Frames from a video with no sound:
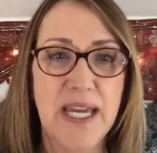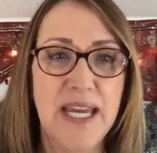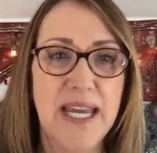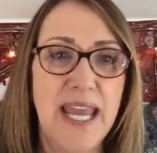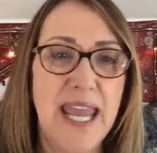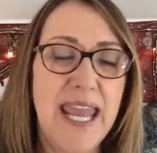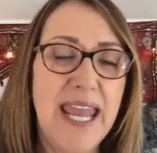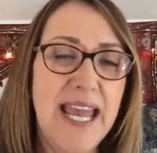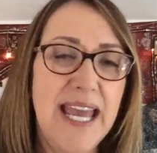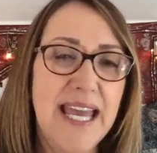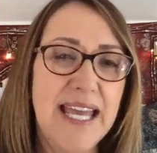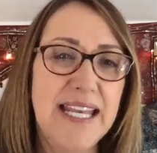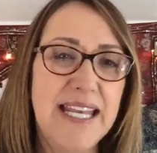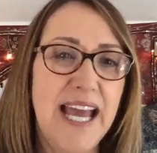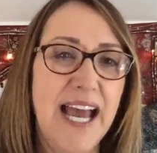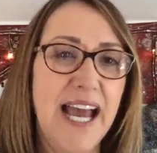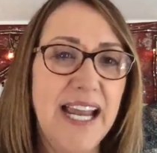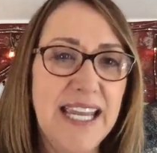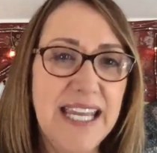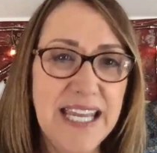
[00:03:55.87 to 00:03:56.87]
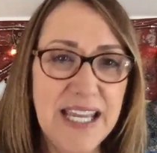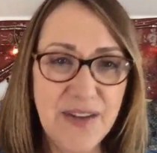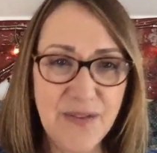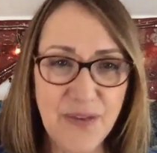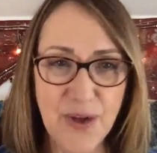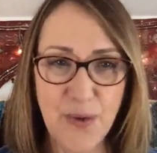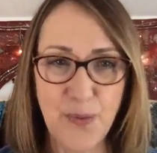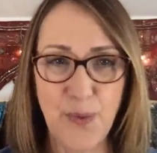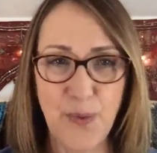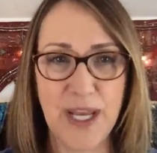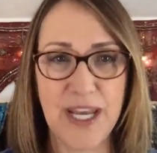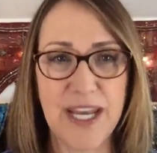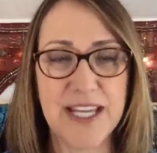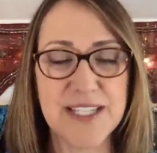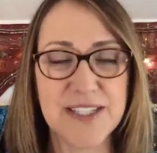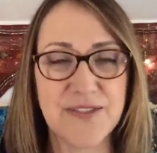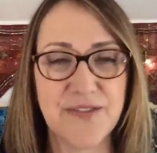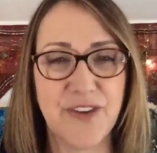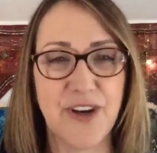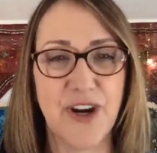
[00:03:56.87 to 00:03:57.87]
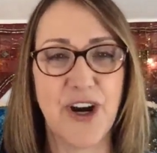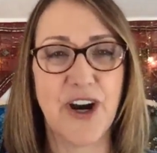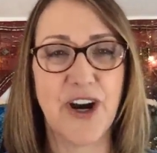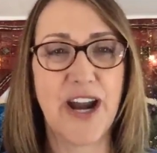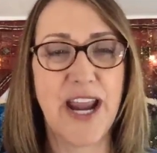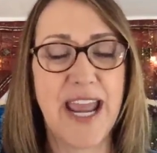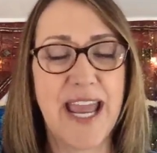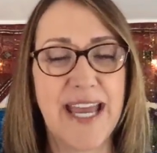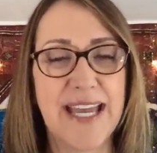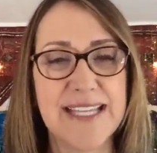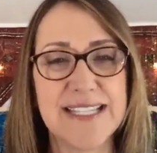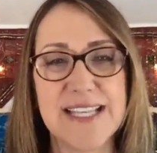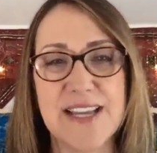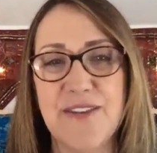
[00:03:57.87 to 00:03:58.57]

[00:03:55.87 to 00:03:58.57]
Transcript: And I even went as far as,